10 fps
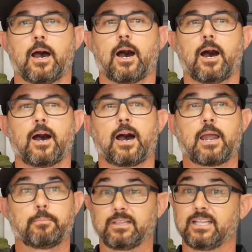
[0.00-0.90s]
I
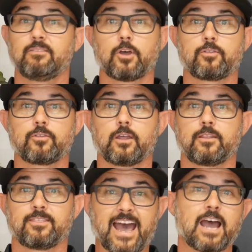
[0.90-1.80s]
believe, though,
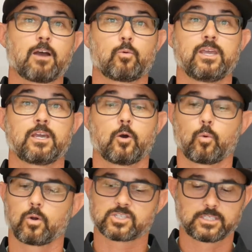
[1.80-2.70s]
that week,
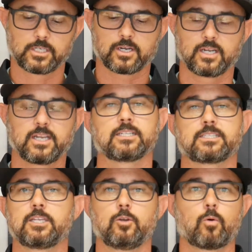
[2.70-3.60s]
we're still going to
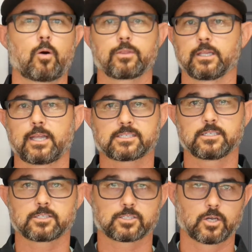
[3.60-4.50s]
continue on with the
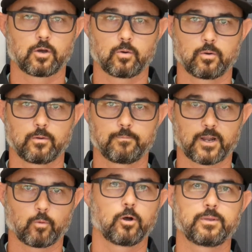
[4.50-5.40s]
lessons, so
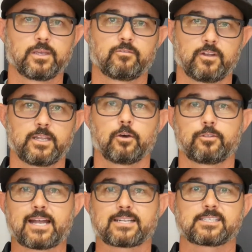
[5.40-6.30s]
there will be a video
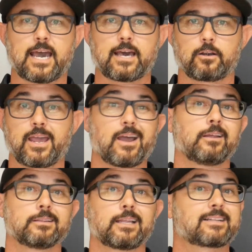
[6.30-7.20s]
that Saturday,
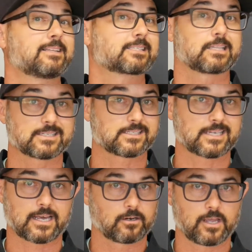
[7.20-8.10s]
unlike this last
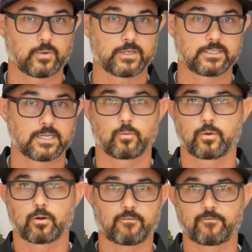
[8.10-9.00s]
Saturday. We didn't. We
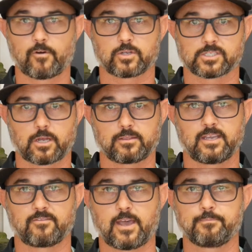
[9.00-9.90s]
were all focused on
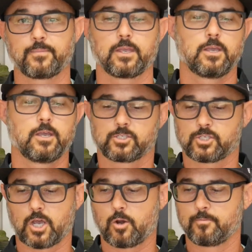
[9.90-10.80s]
the event.
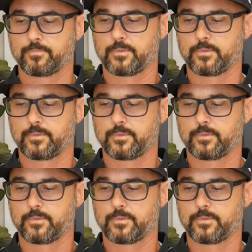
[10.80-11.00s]
So,